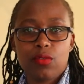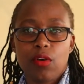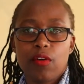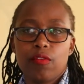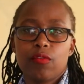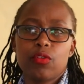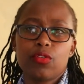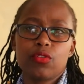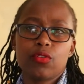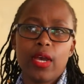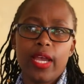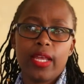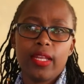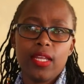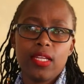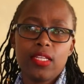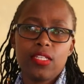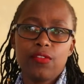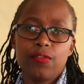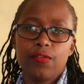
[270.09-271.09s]
You have also
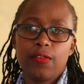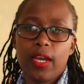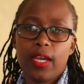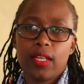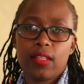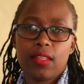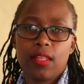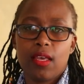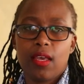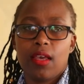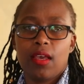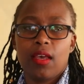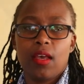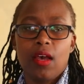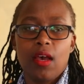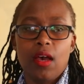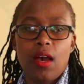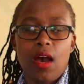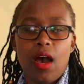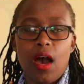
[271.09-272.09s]
identified the
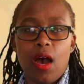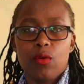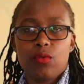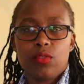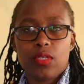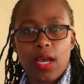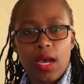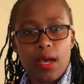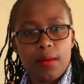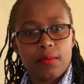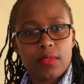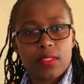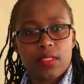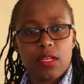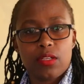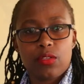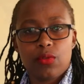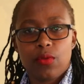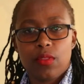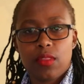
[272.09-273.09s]
outcomes
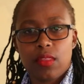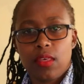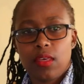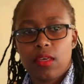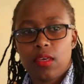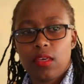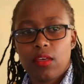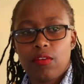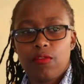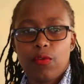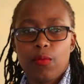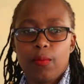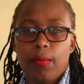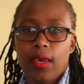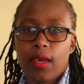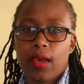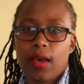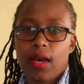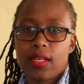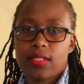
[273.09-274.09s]
that you think if you
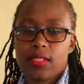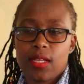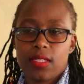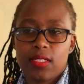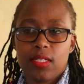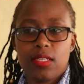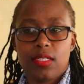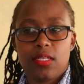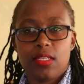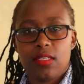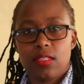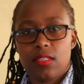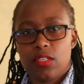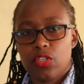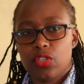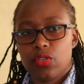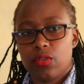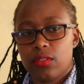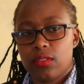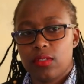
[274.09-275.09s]
make a certain
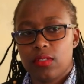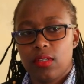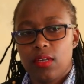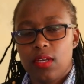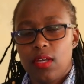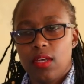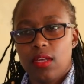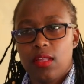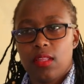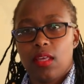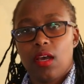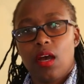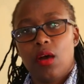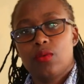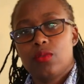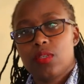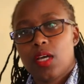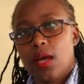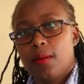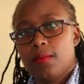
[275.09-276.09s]
decision, the
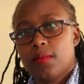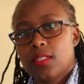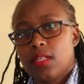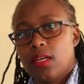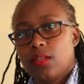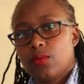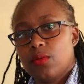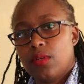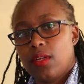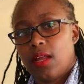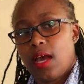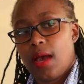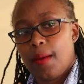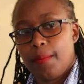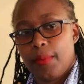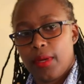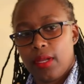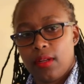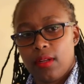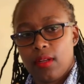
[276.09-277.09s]
outcomes that will
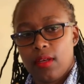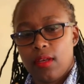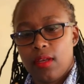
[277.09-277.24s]
happen.